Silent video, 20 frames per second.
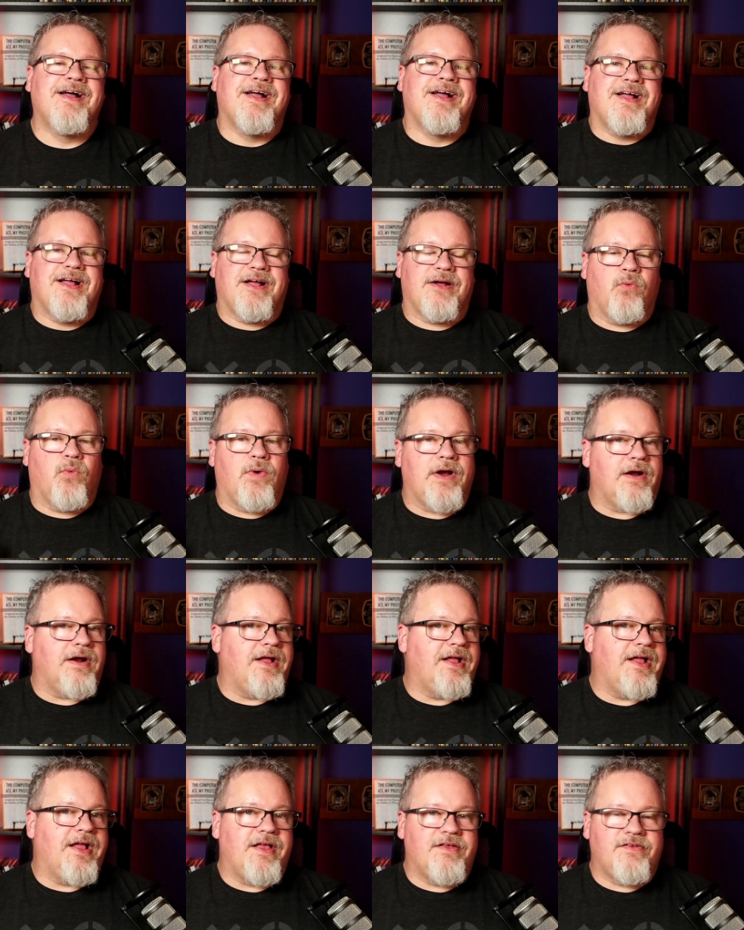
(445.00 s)

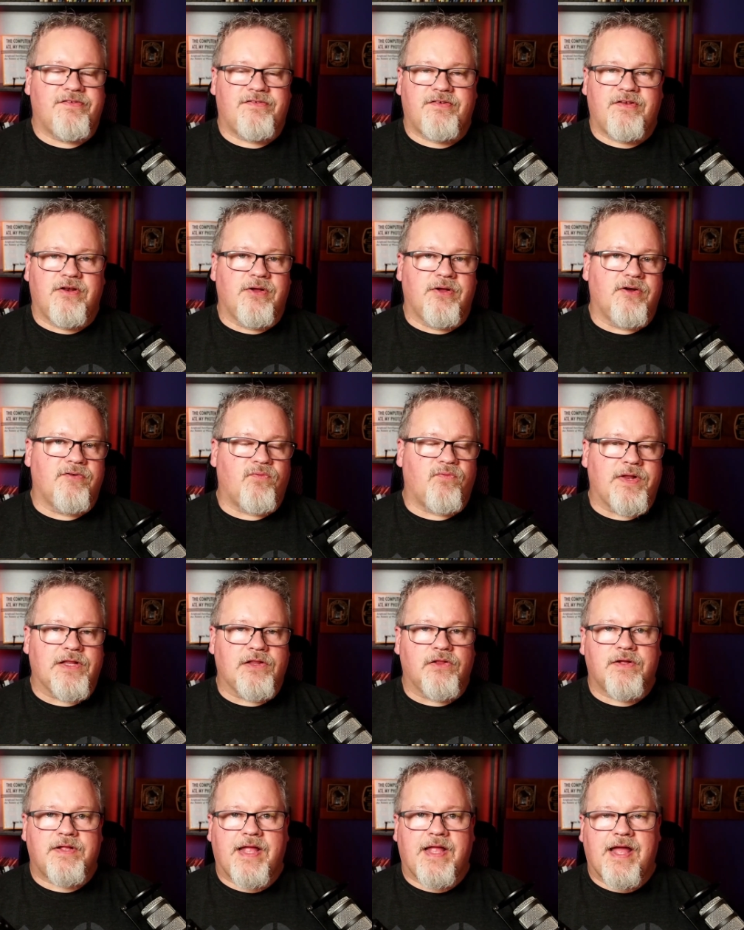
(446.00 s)
Whereas, if we
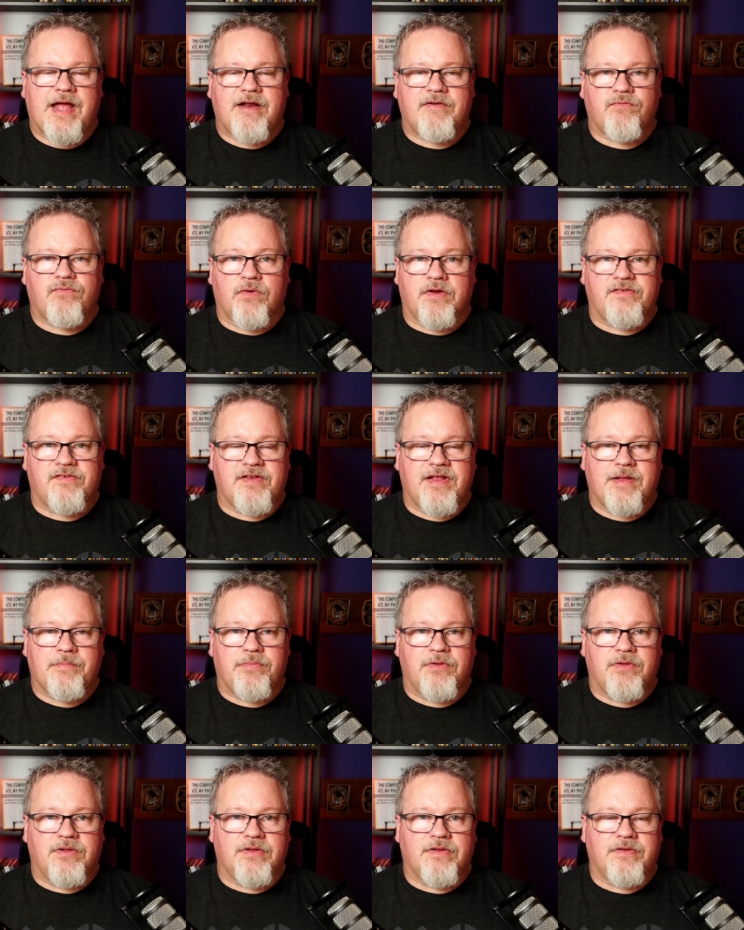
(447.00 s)
look at, for
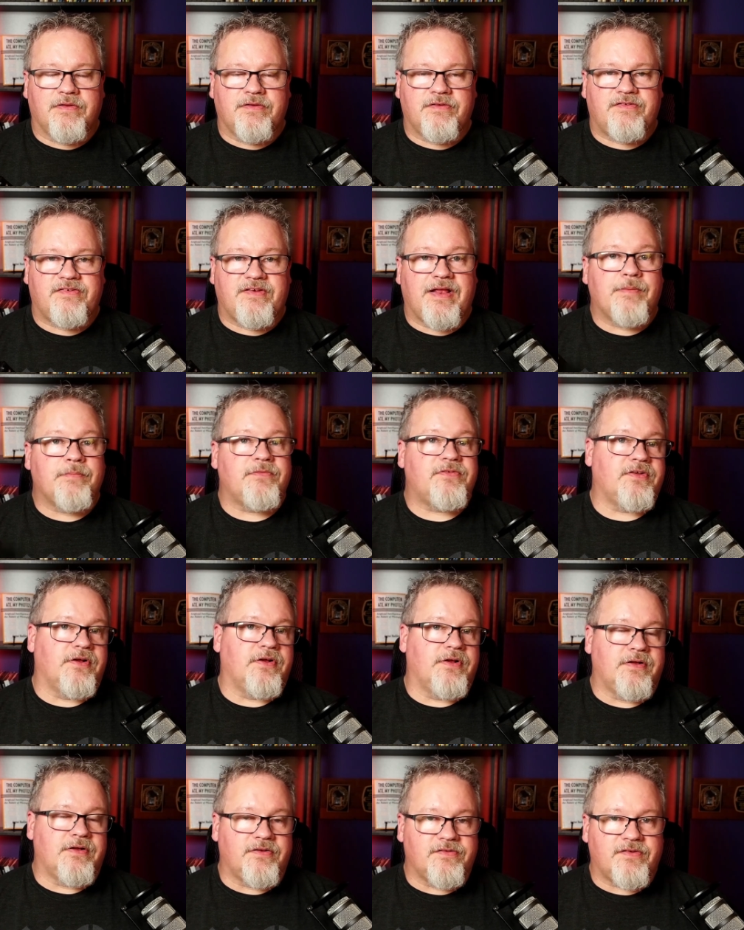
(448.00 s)
example,
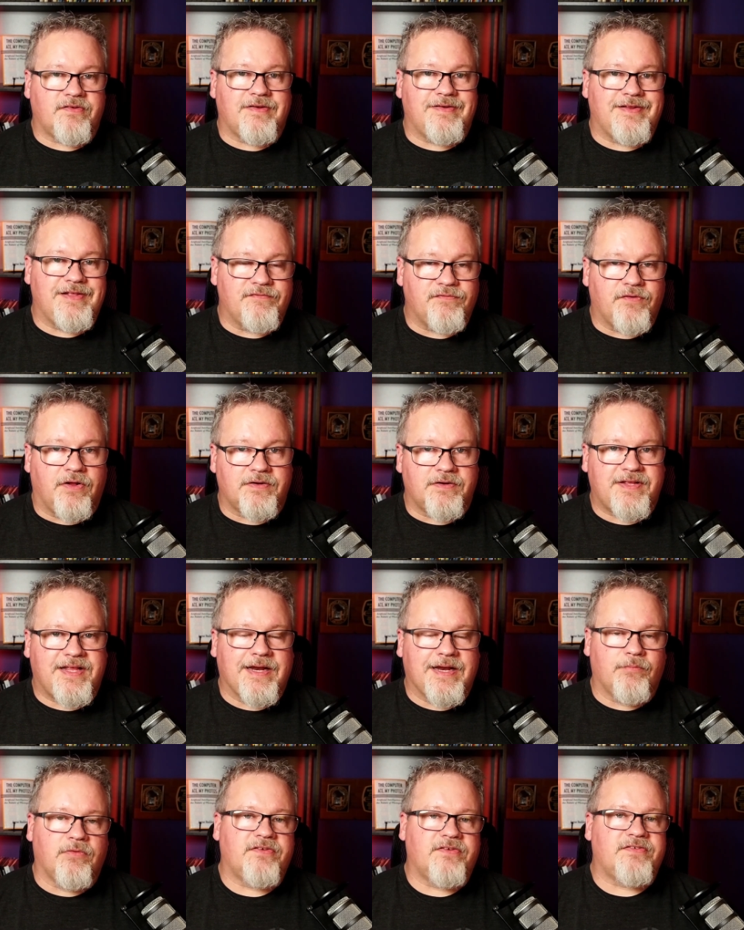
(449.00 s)
Samsung's default
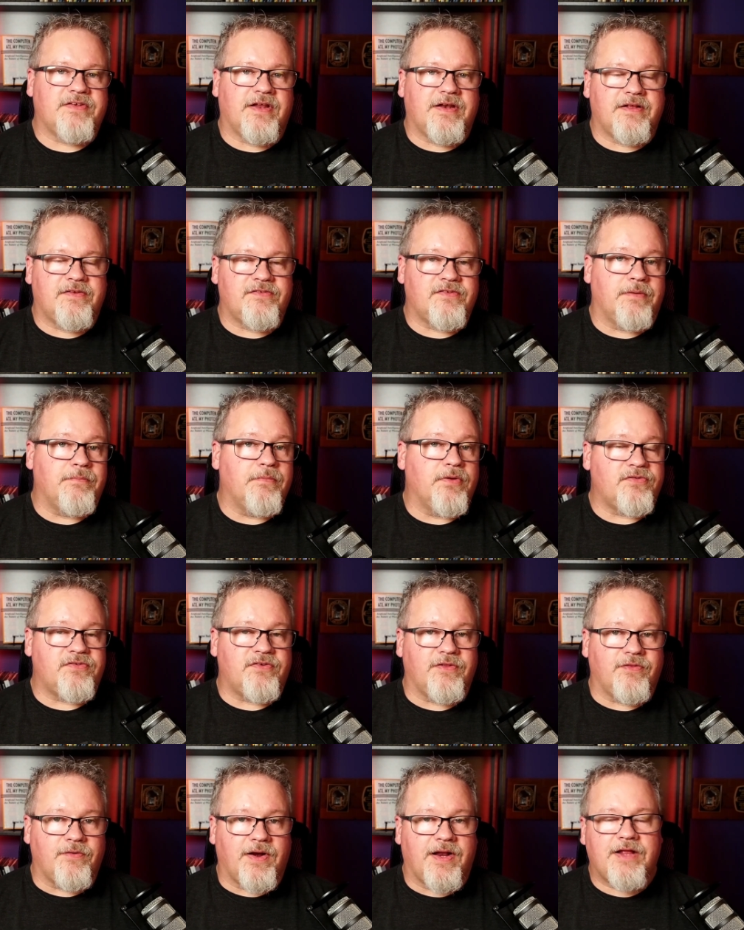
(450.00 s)
camera settings on most
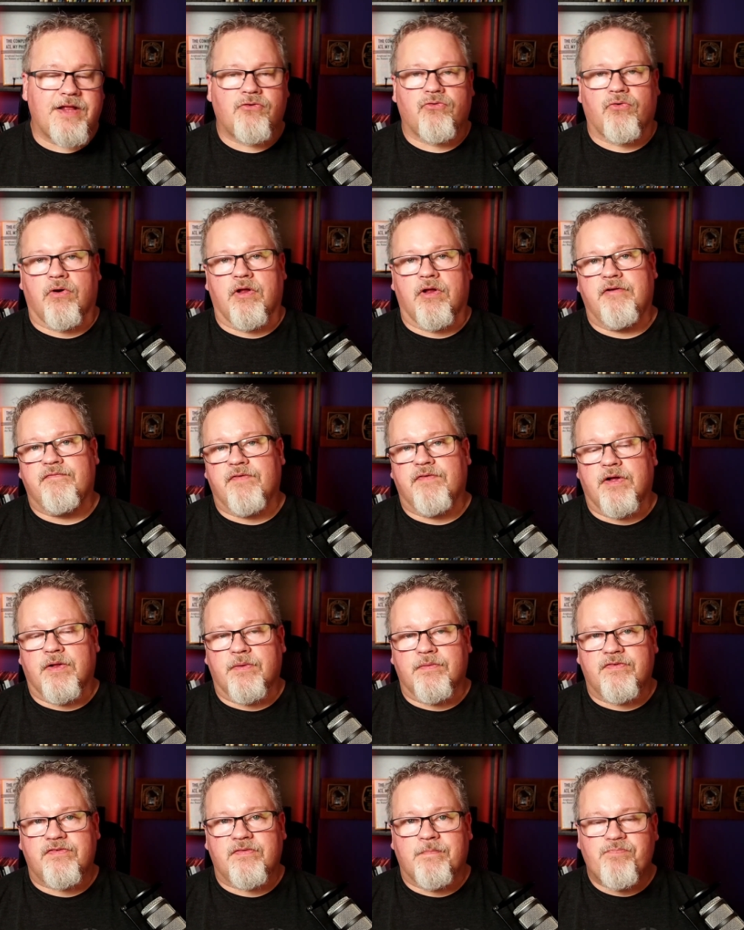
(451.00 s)
of their Android
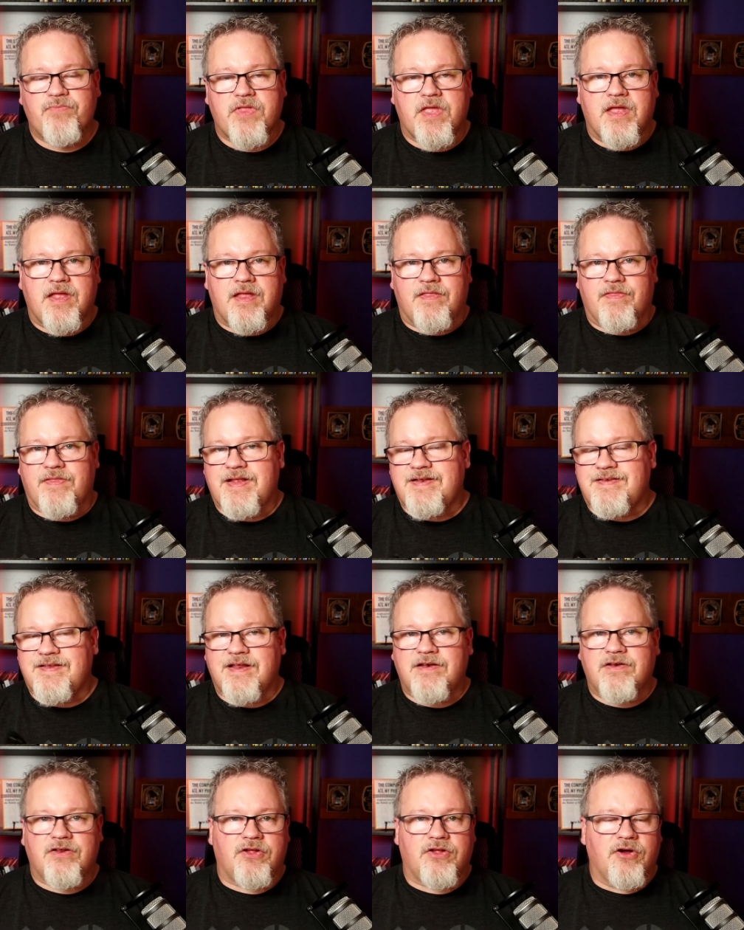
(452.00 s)
phones, they
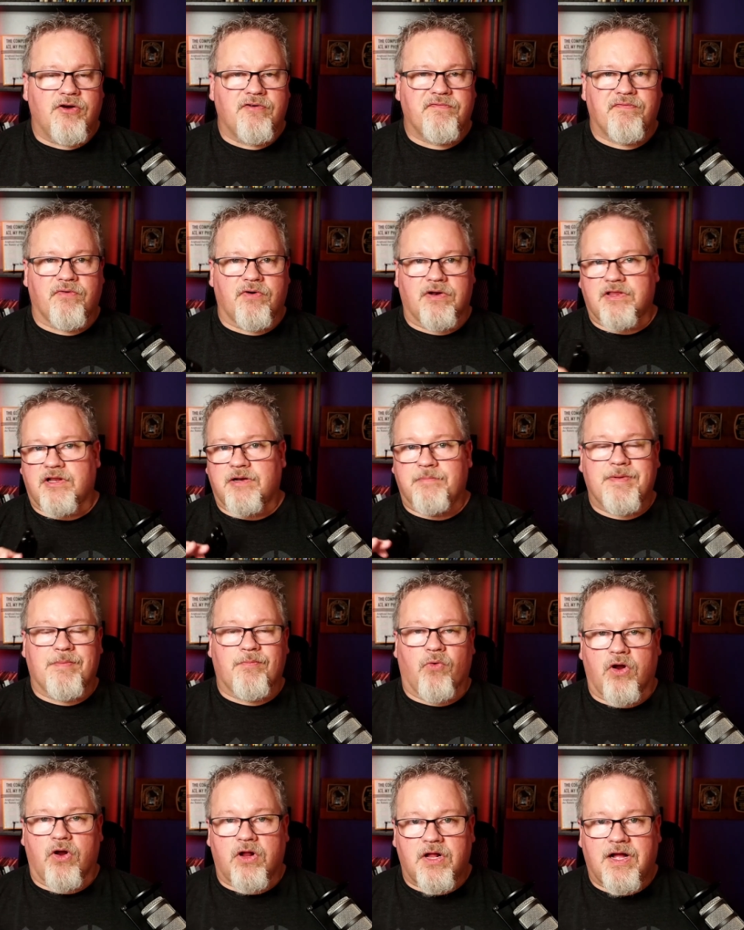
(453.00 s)
tend to go for a little bit
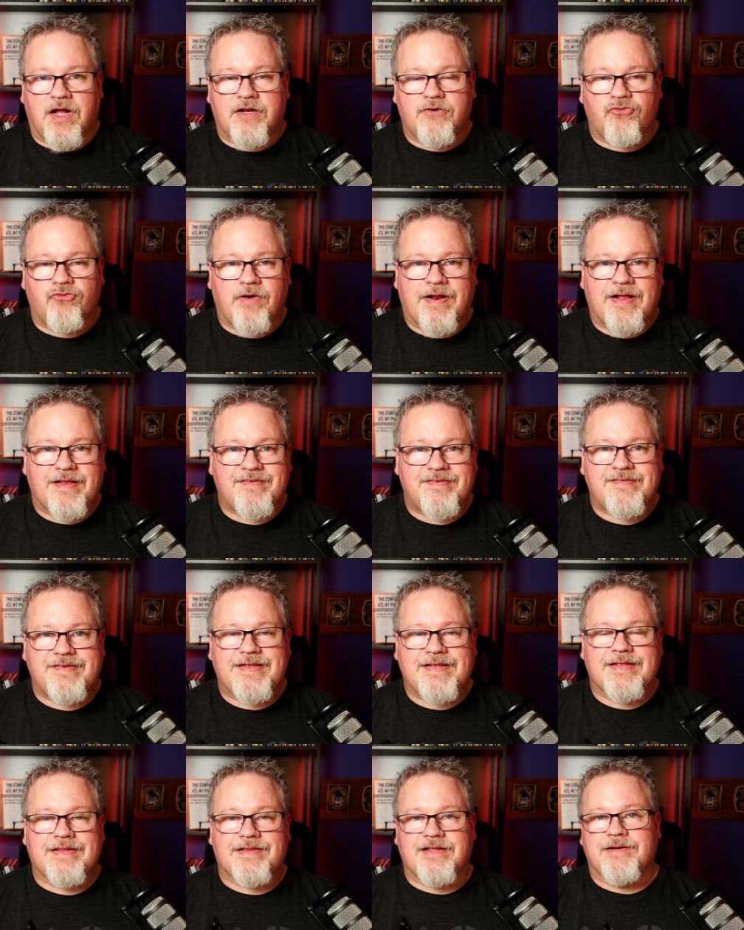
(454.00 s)
more
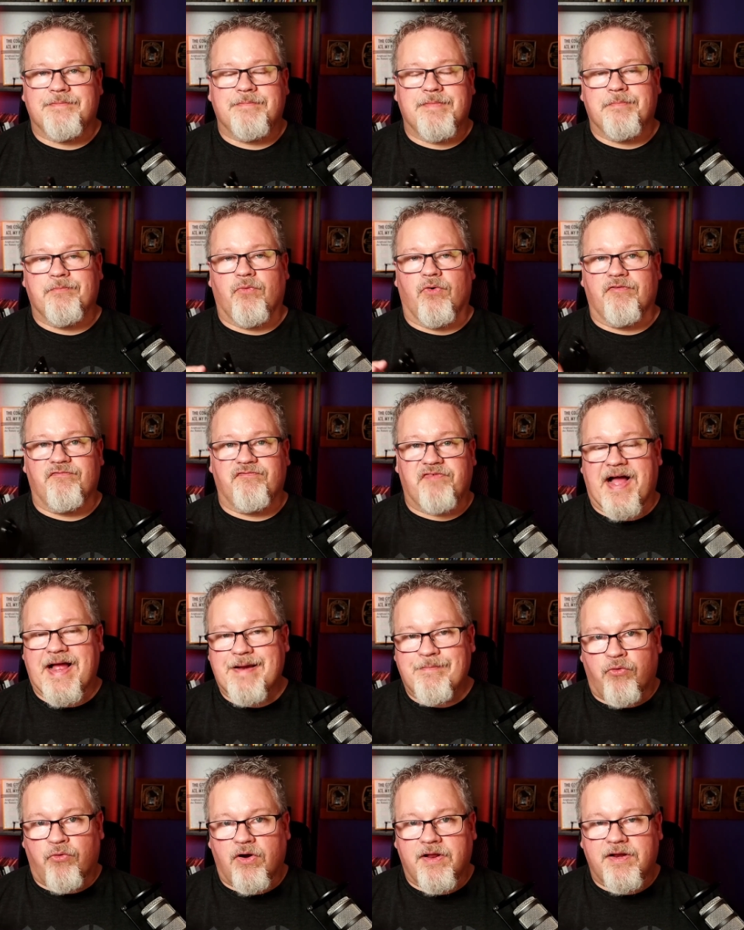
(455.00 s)
contrasty, a little bit more
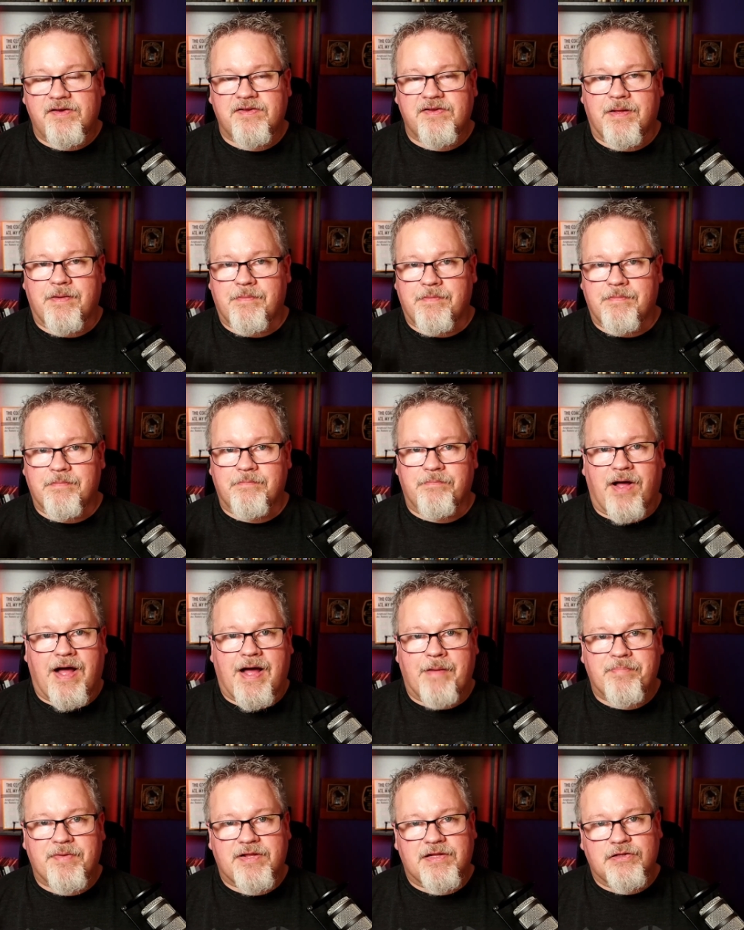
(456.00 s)
vibrant
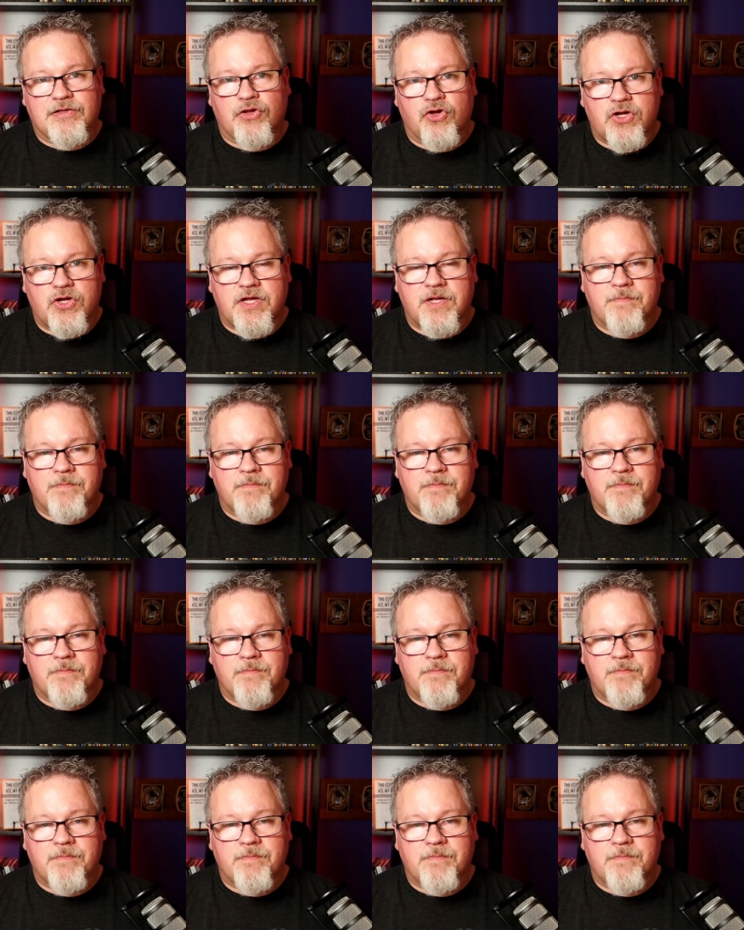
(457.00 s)
pop look.